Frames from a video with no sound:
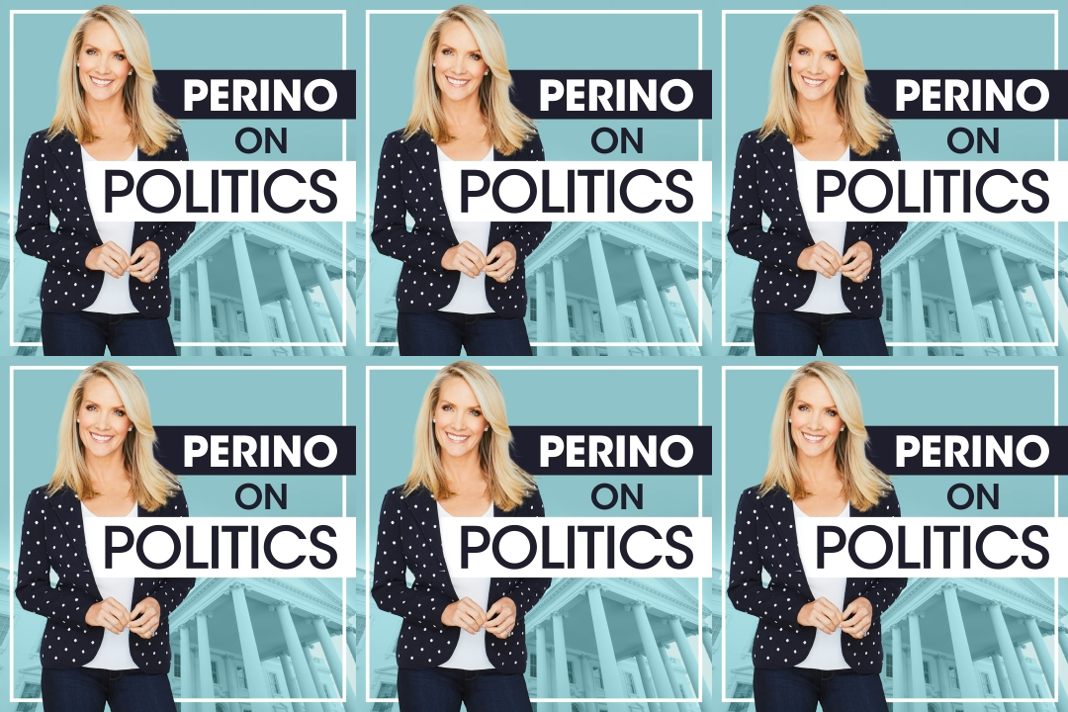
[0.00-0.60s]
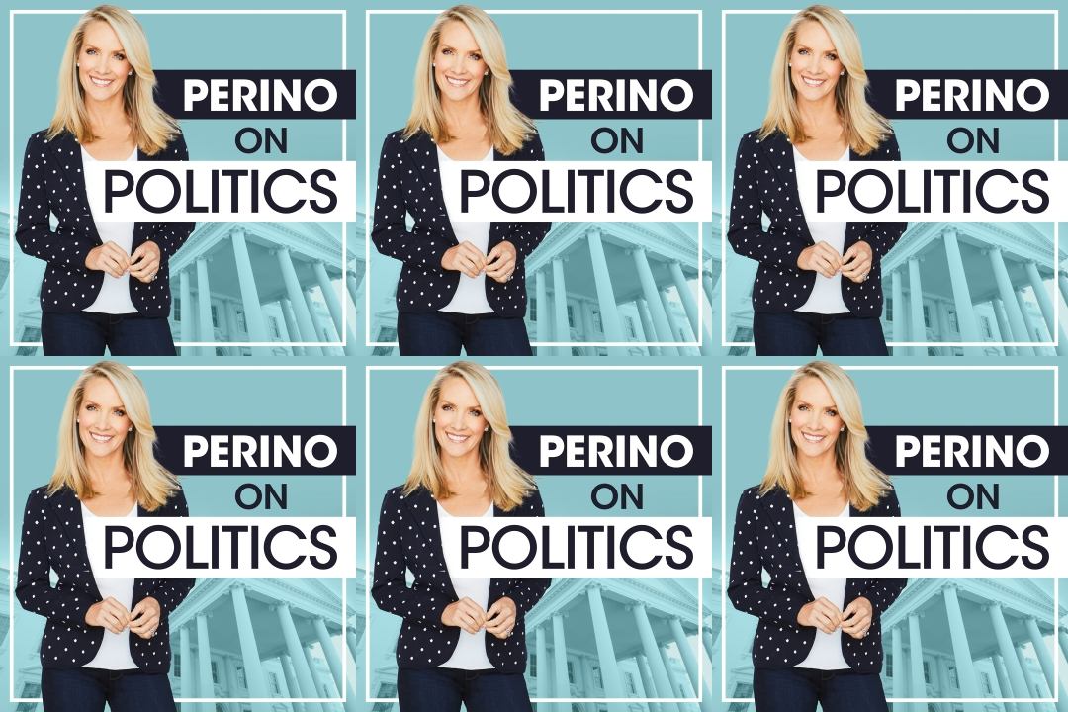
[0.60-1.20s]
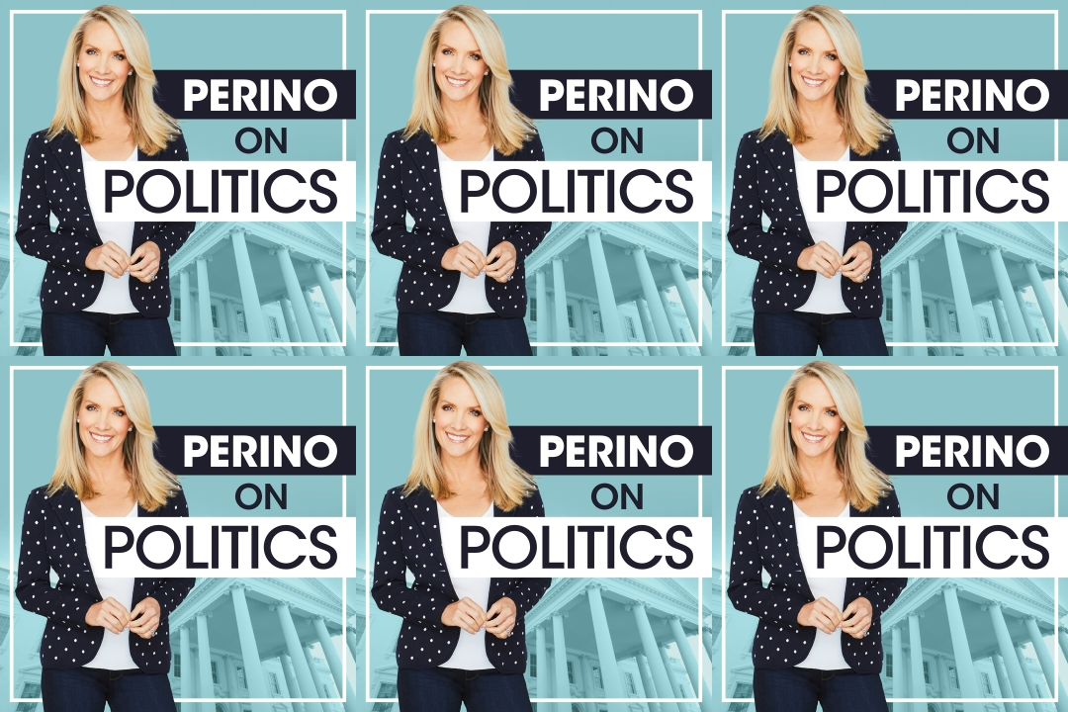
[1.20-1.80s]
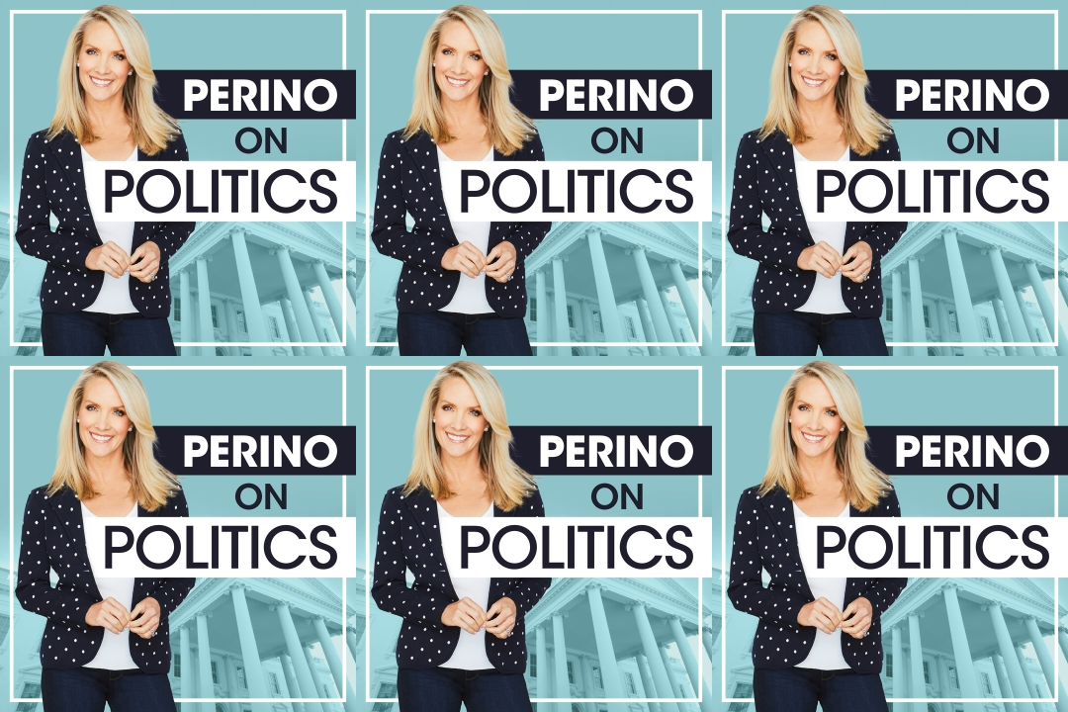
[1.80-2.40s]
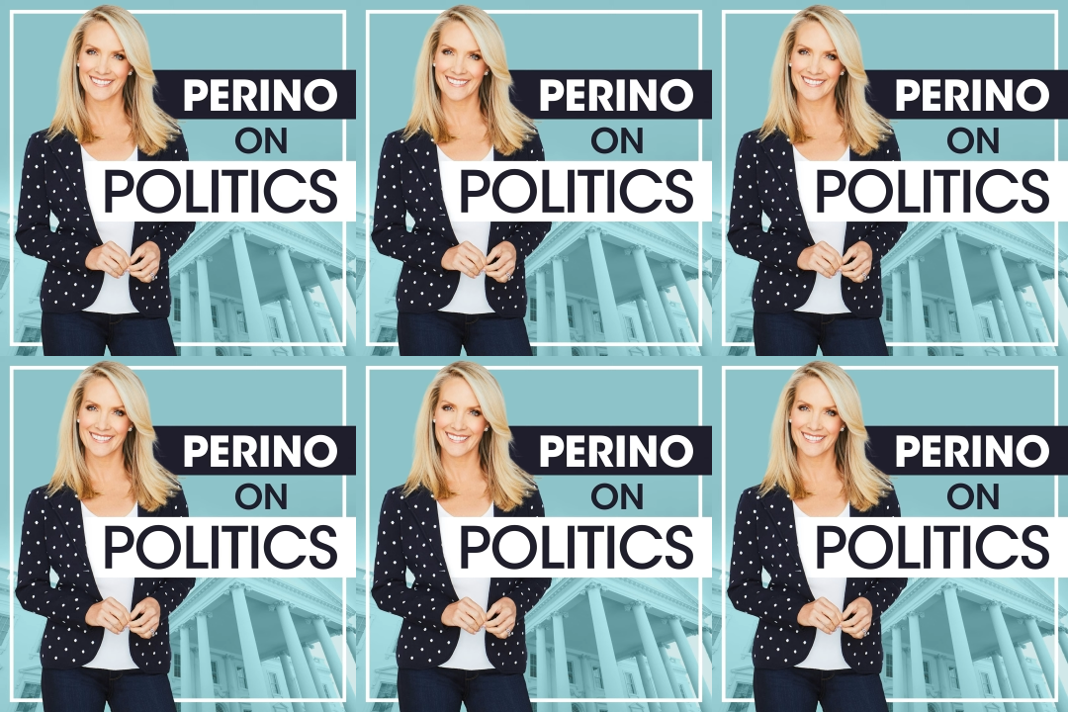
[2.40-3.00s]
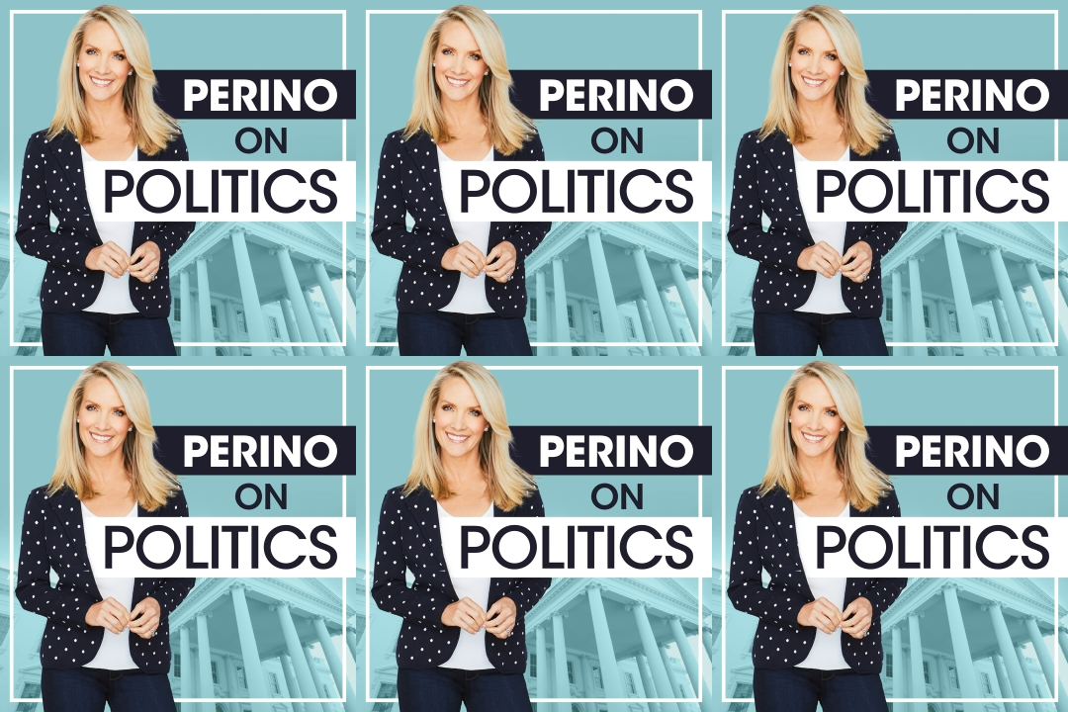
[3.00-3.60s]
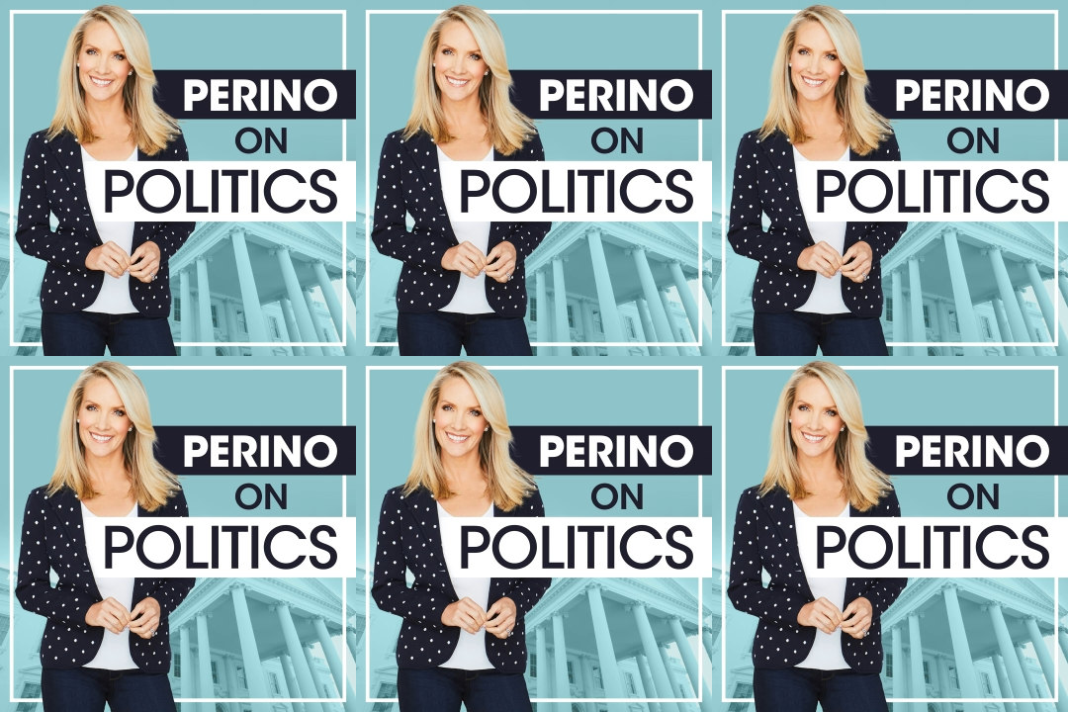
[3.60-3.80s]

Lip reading: This is a still picture; no speech is visible.